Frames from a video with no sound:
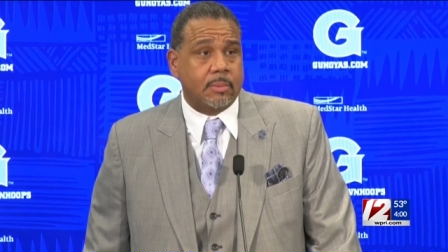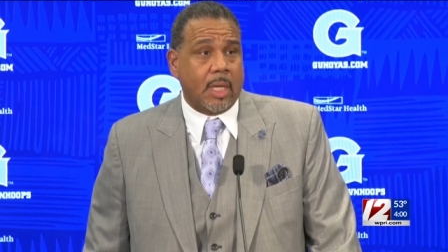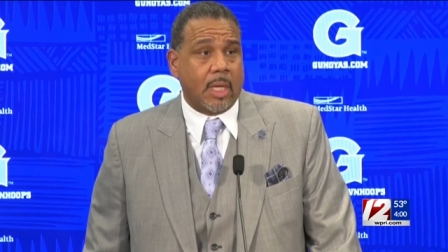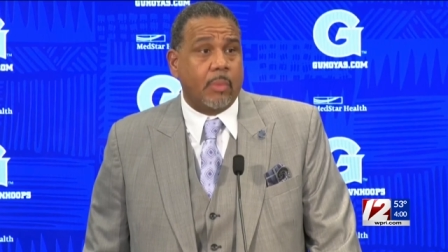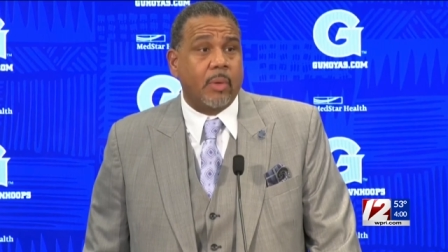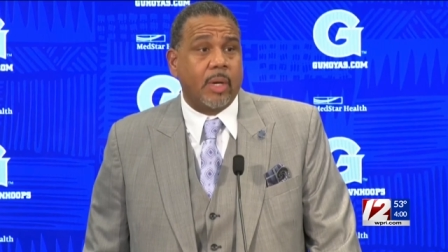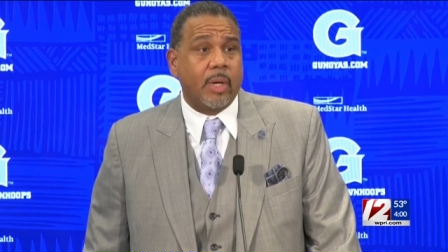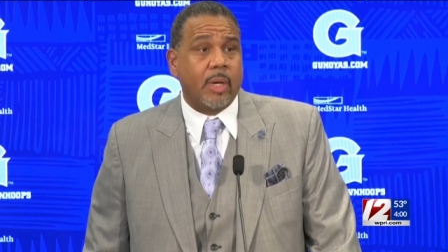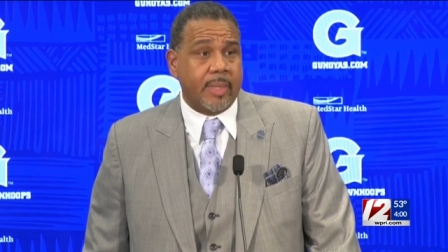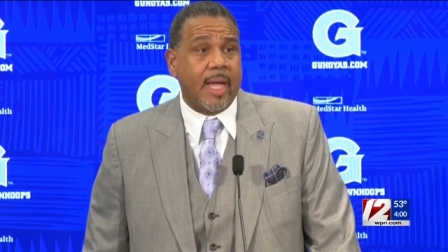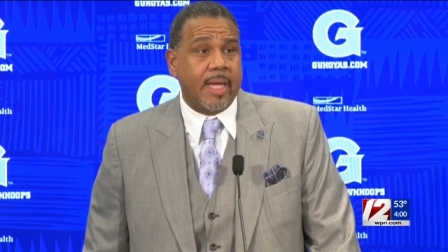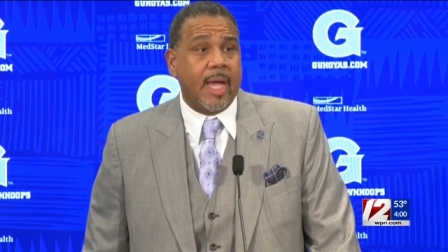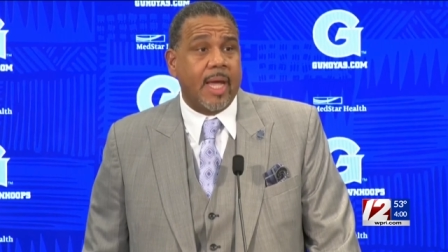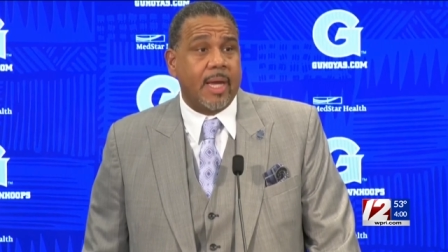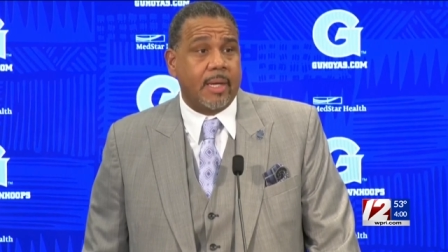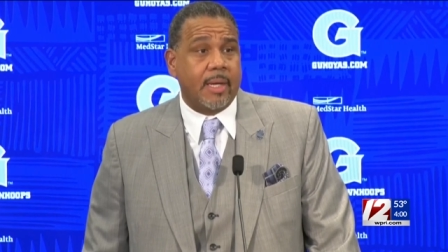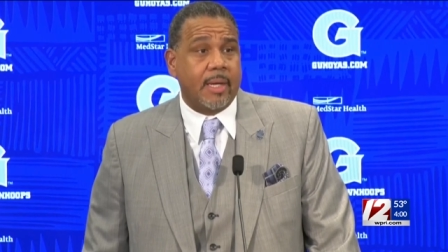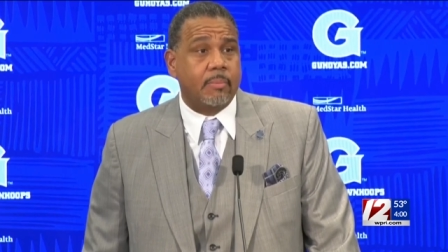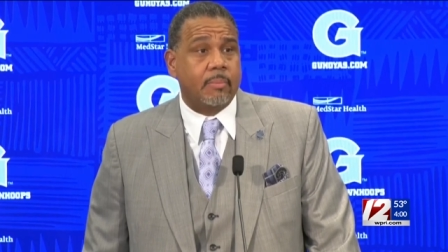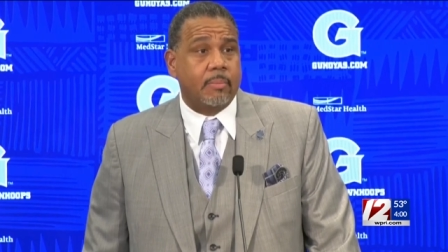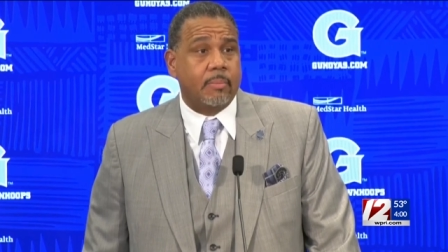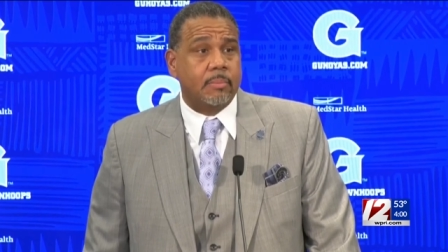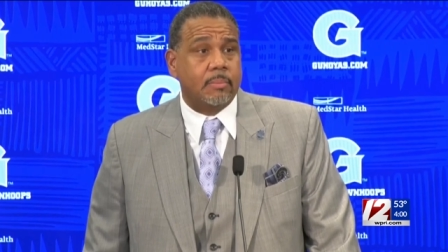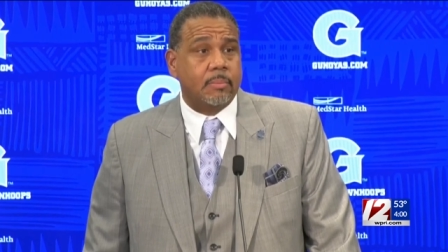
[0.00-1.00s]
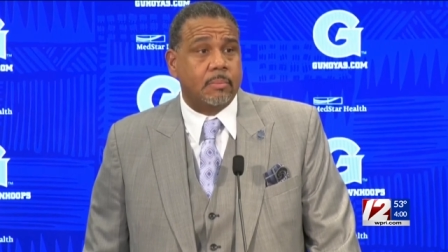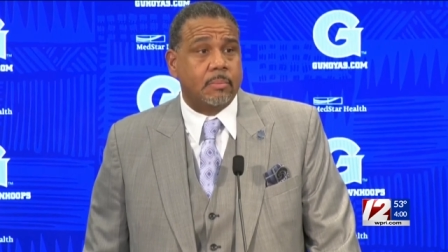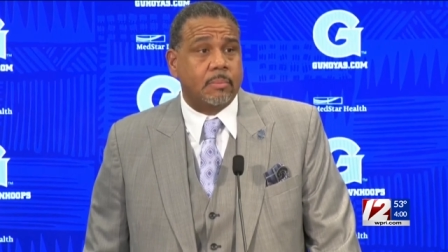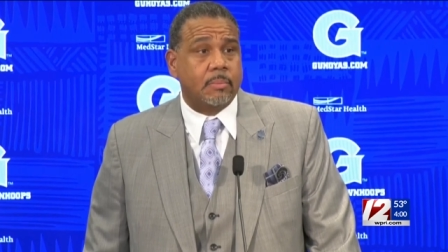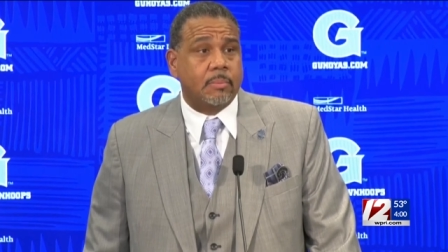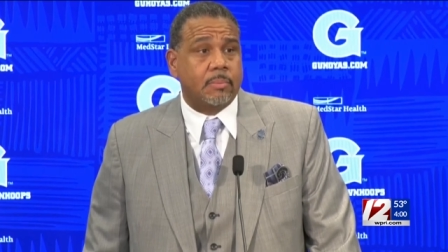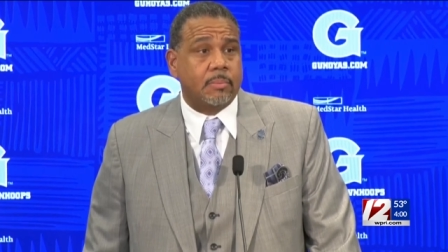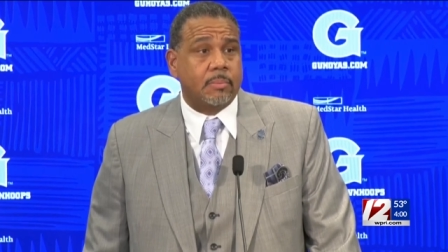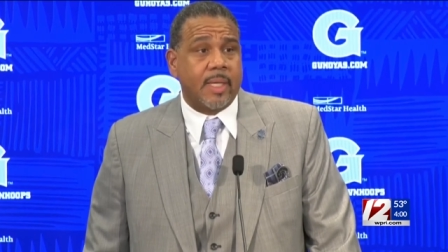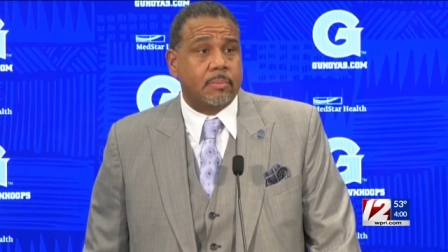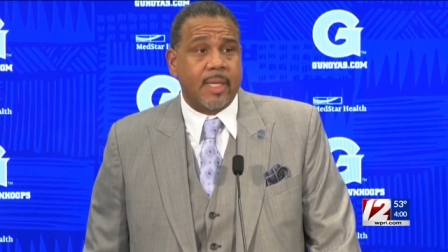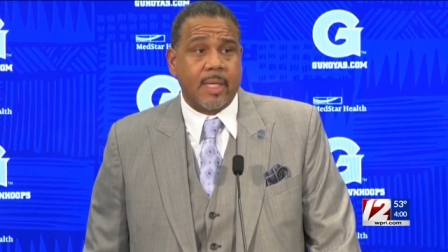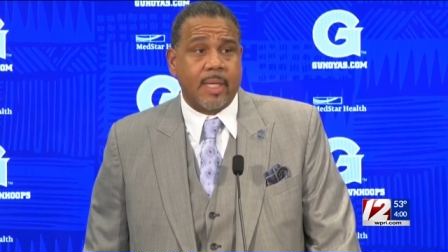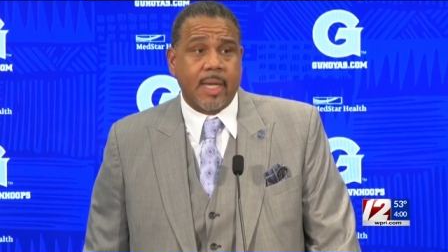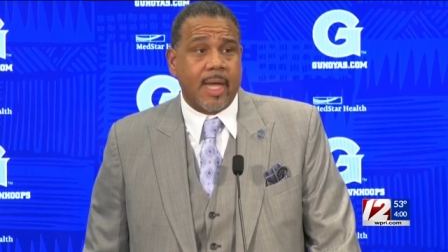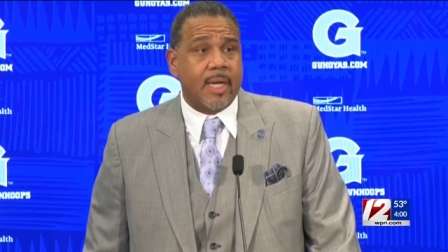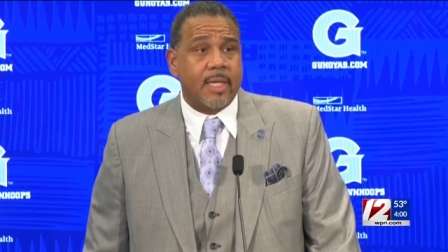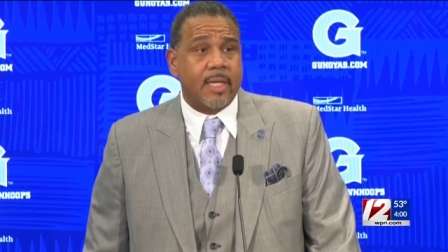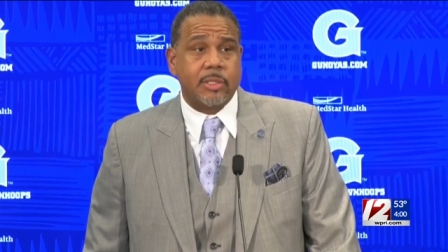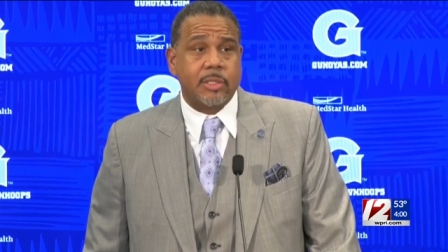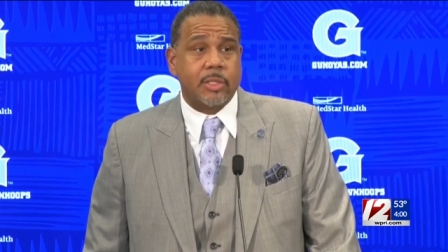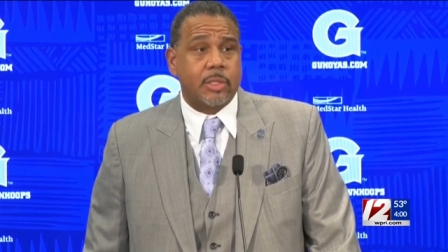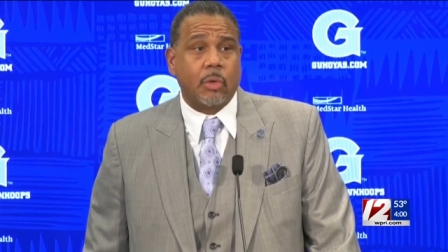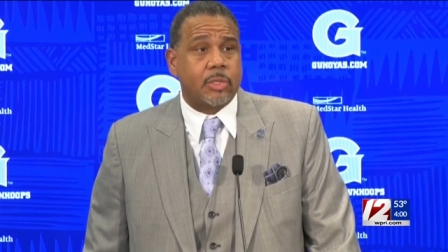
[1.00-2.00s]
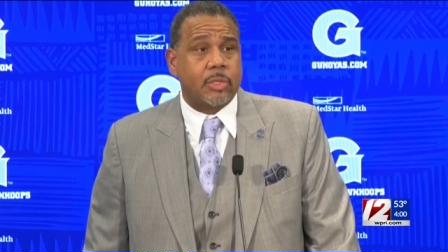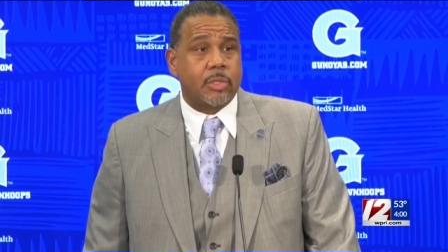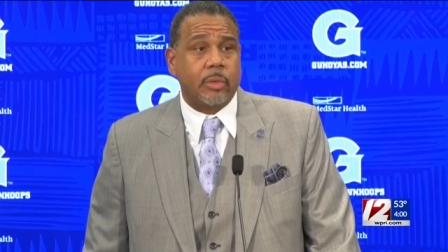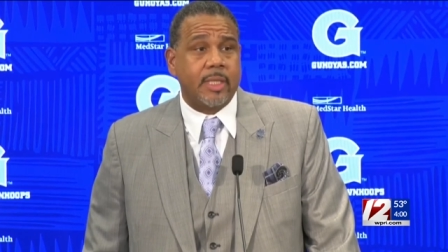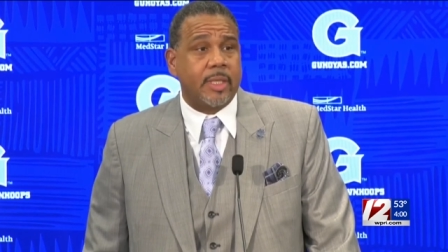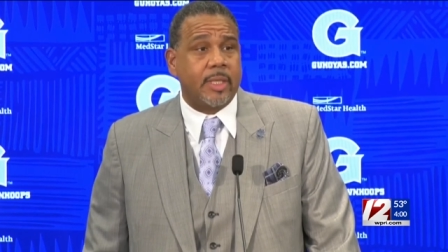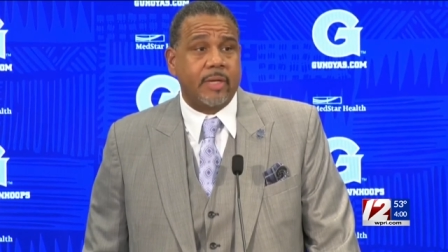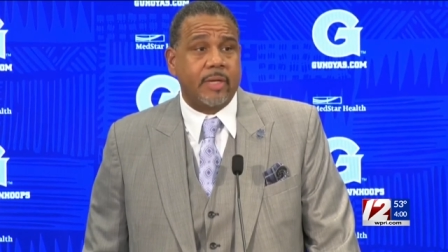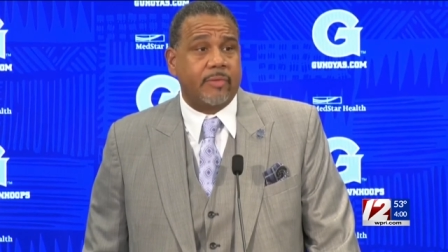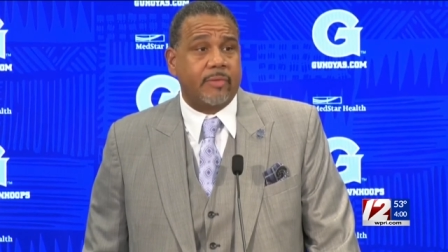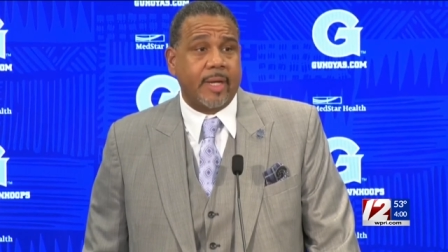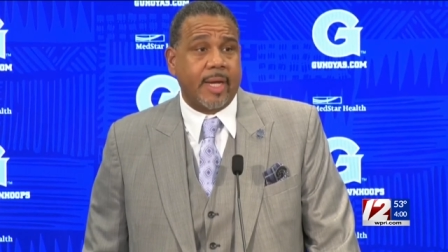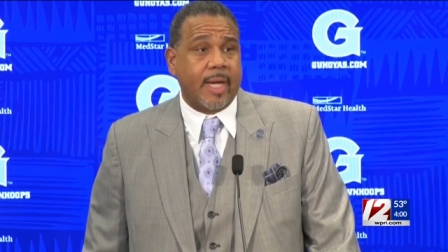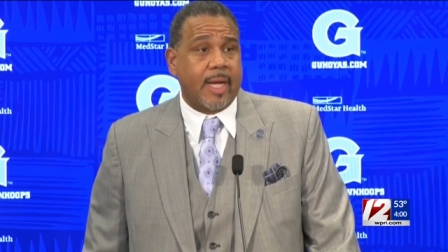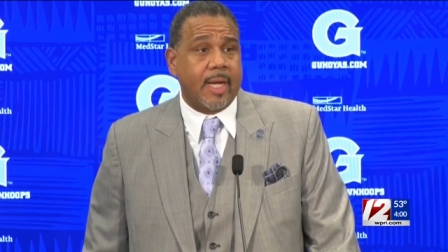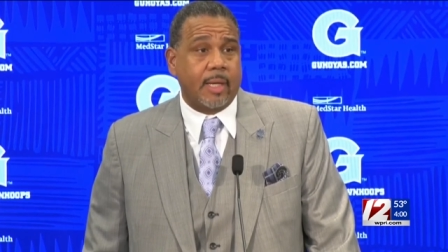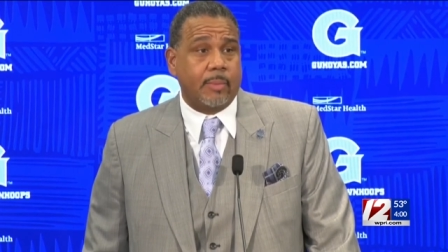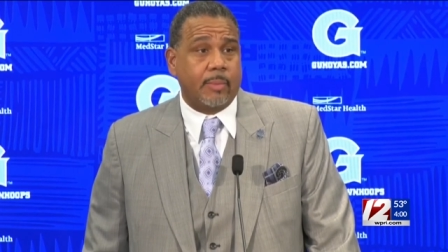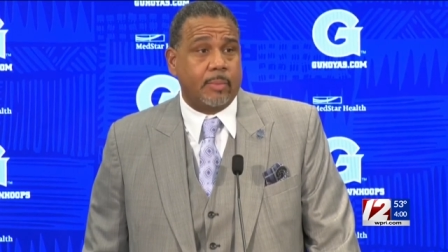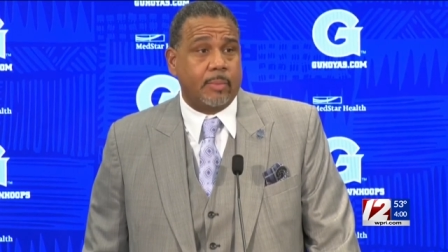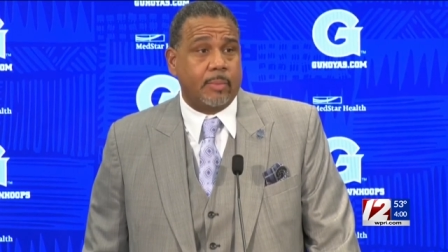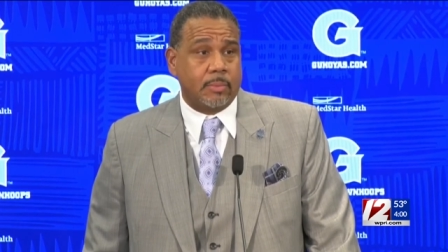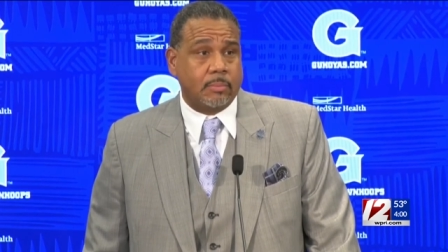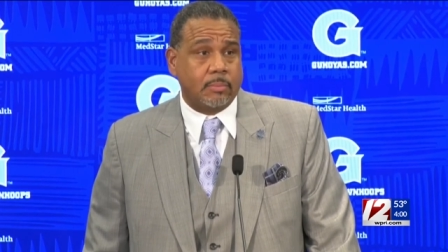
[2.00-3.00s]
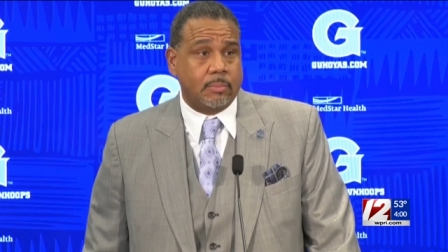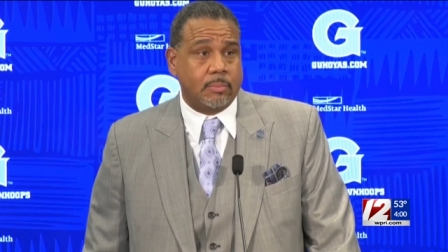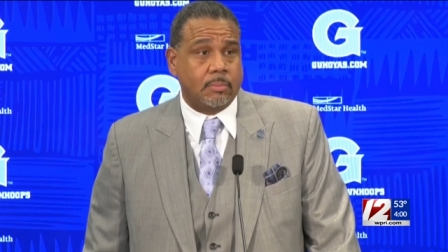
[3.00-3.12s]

I wanna be Ed. And Ed is a totally different animal.